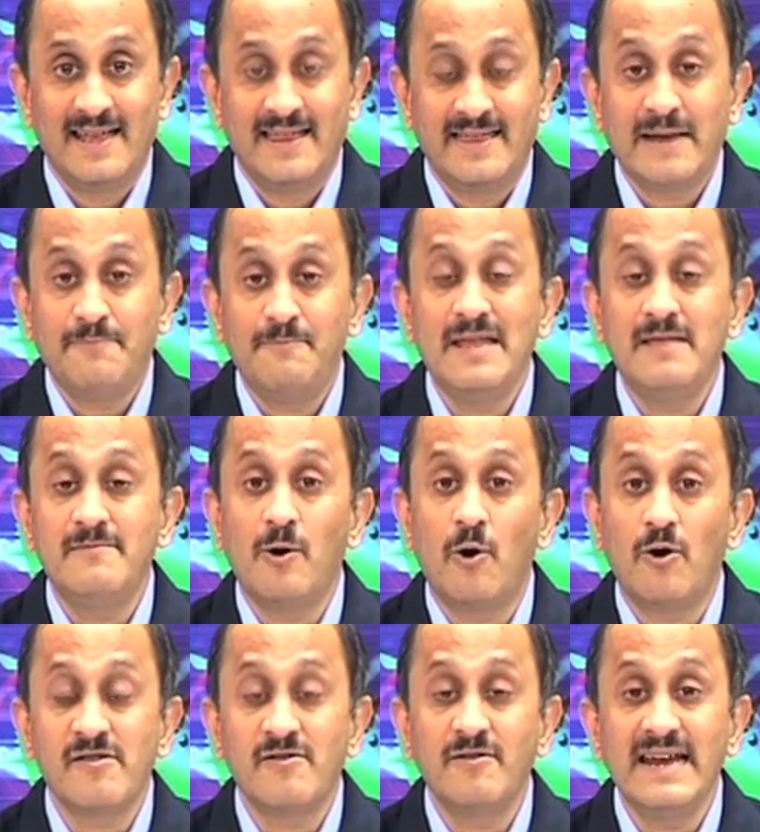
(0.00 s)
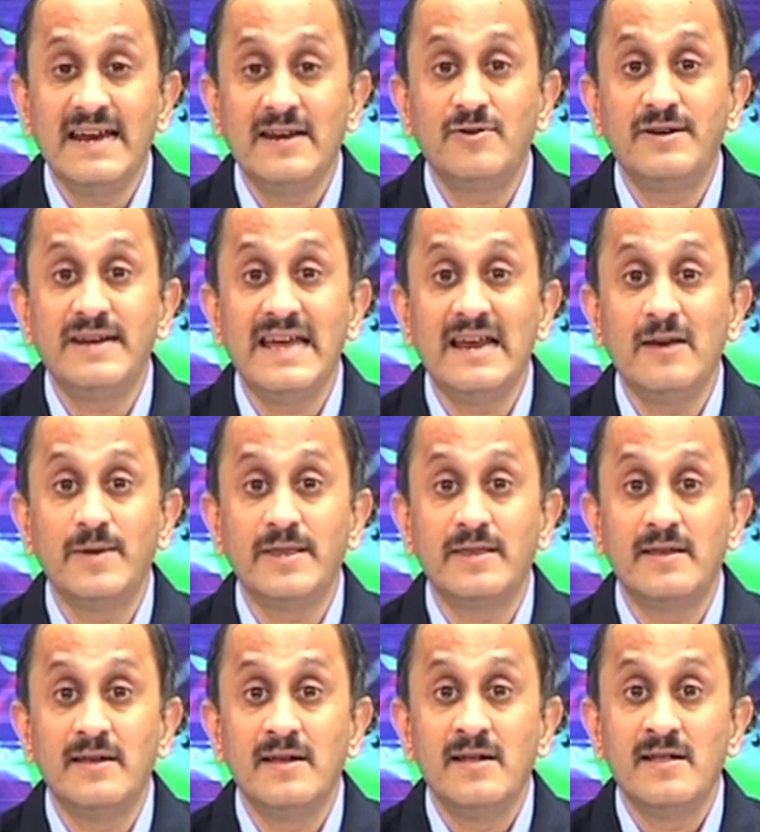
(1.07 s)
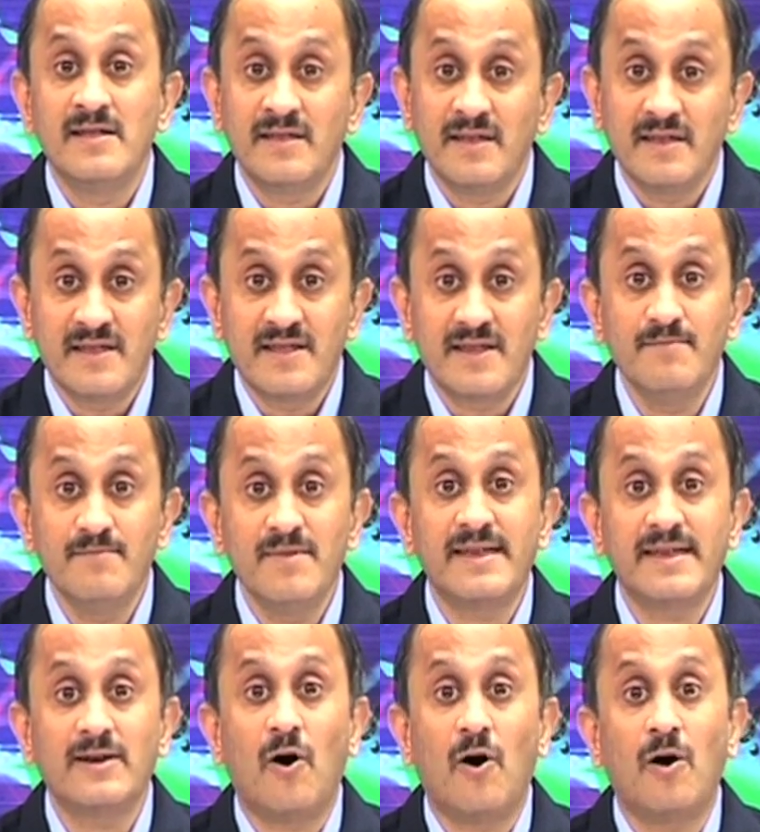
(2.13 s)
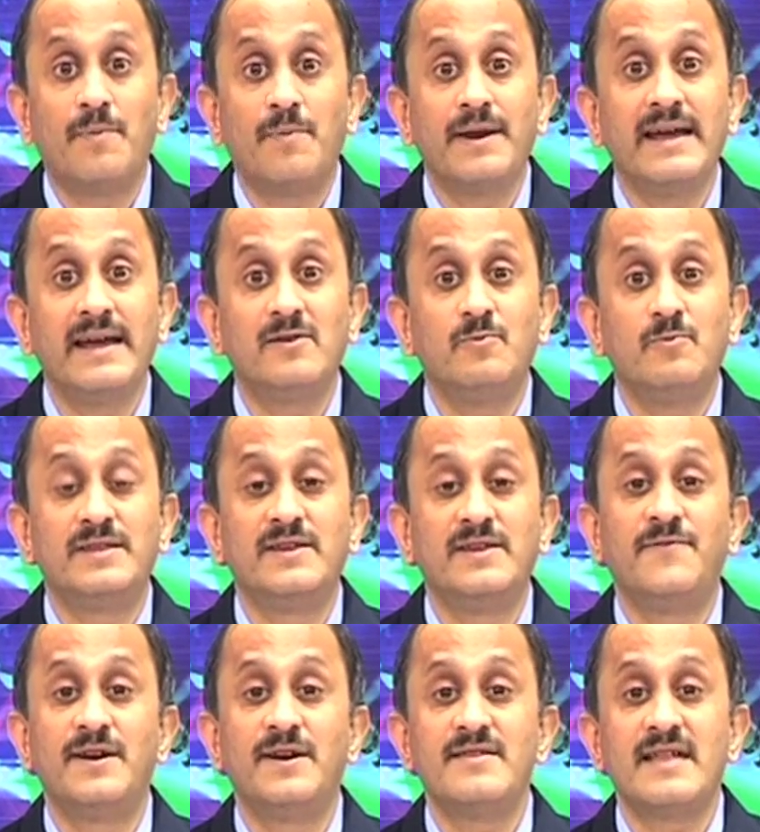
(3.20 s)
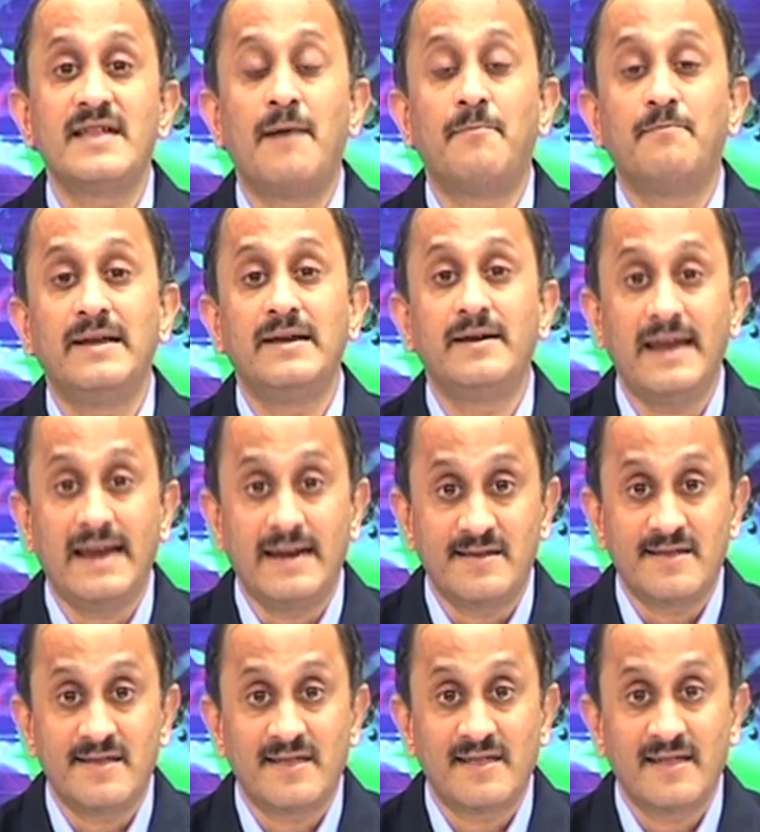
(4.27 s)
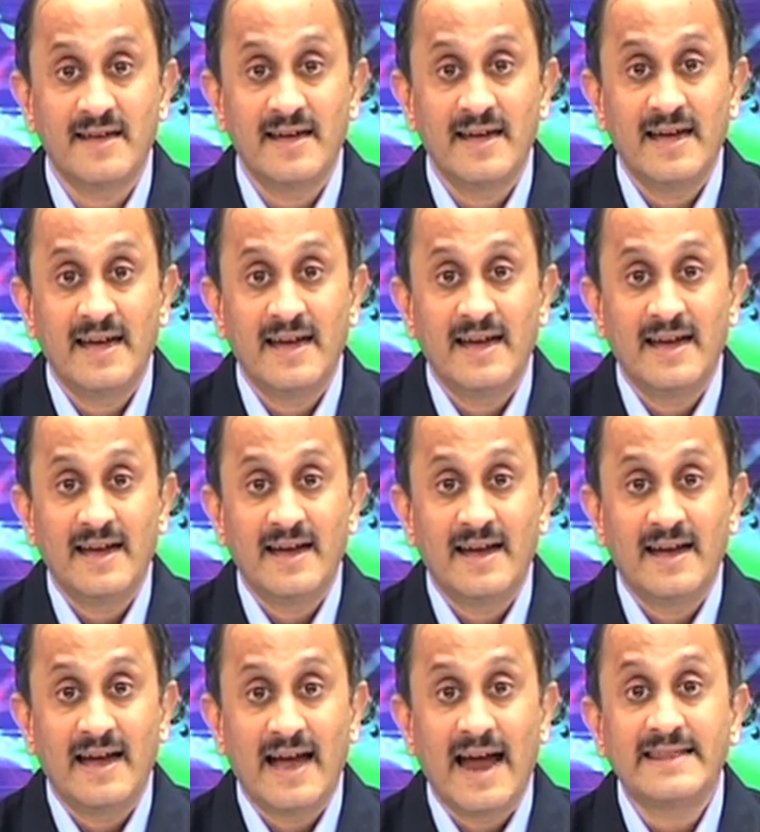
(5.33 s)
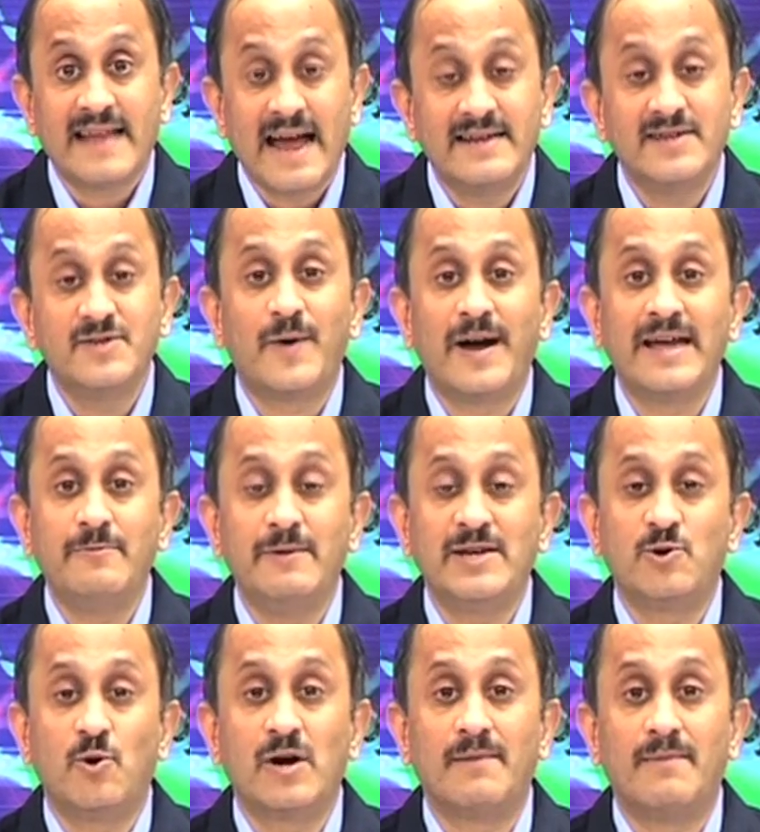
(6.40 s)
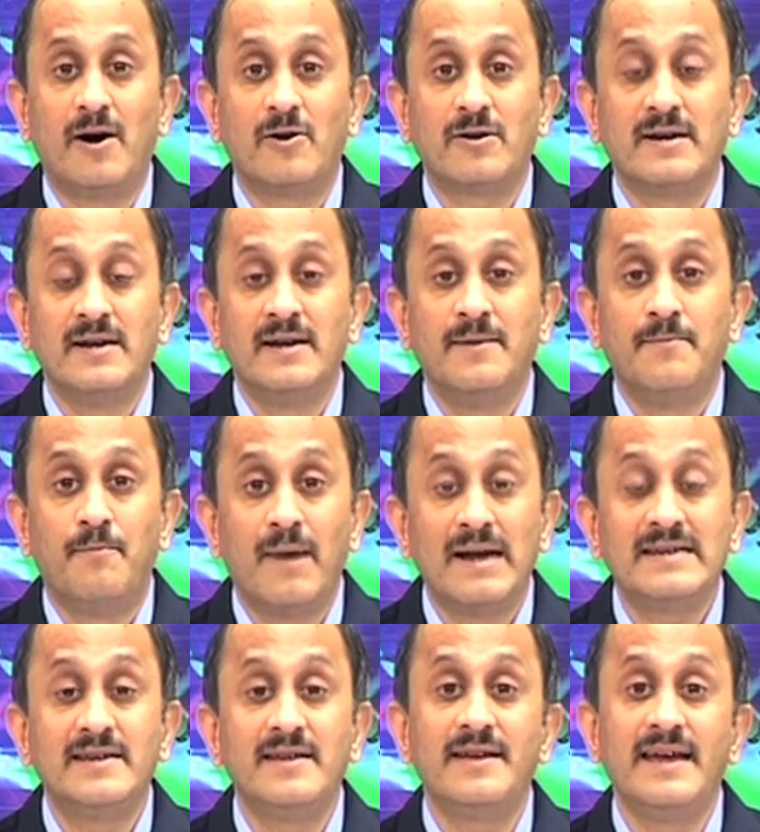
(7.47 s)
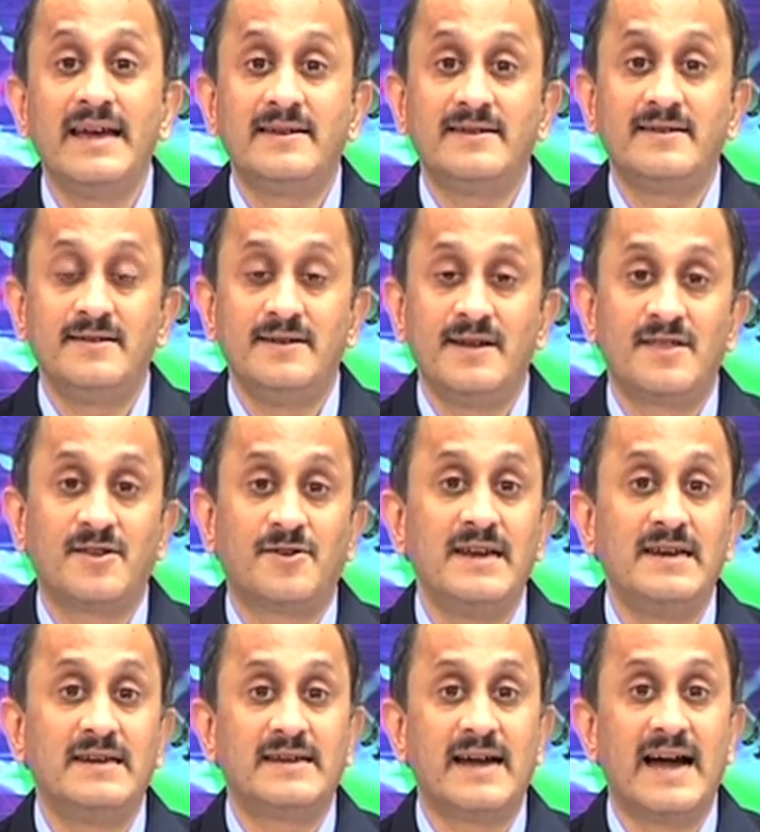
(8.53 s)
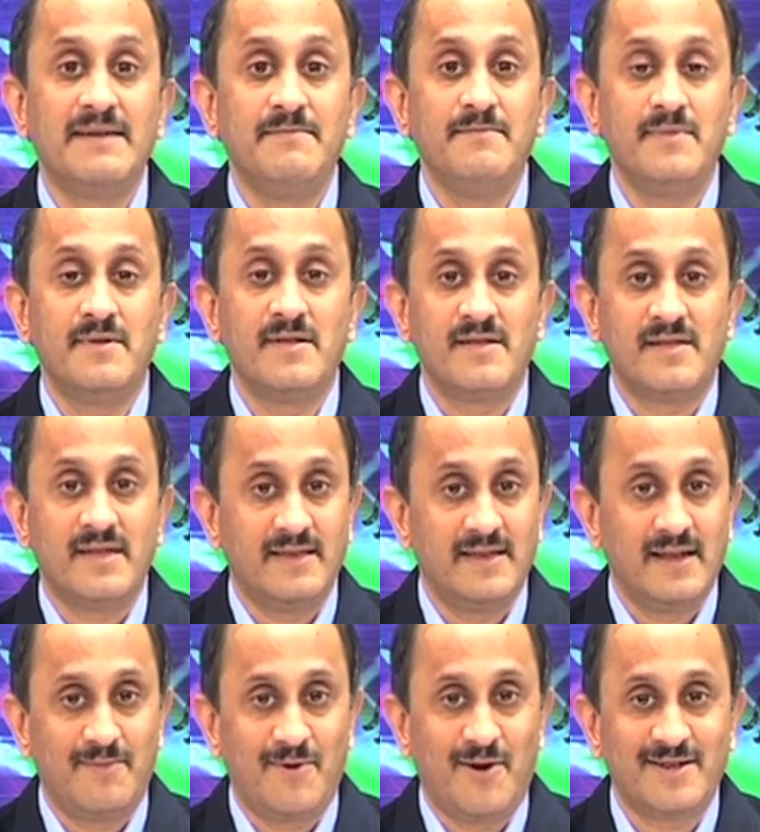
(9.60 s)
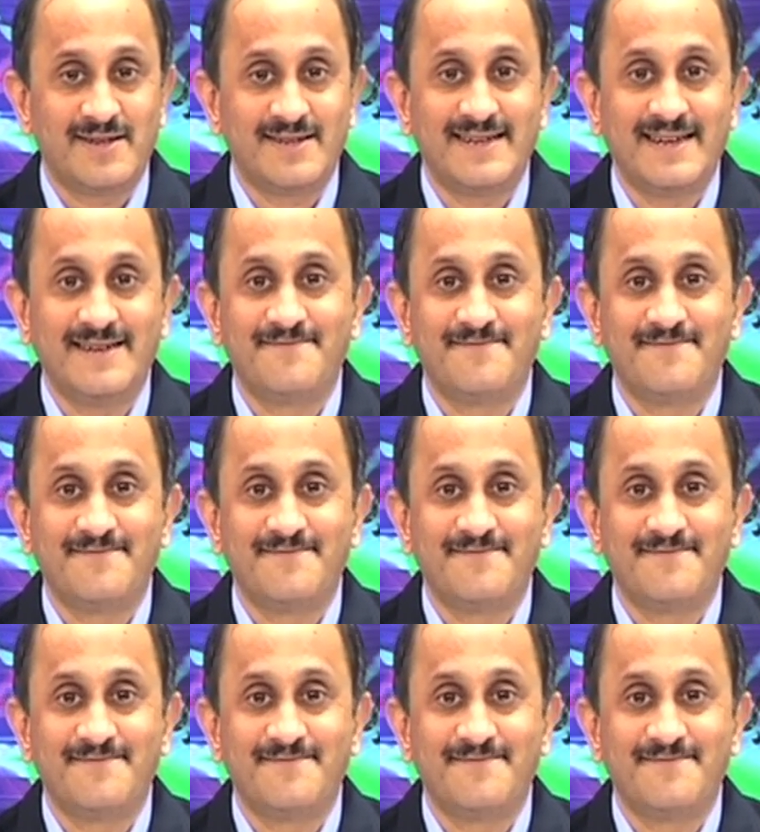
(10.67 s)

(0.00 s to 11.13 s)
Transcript: That means, we also need to deal with systems that operate with different sampling rates, and that is why we talk about multi-rate discrete time signal processing.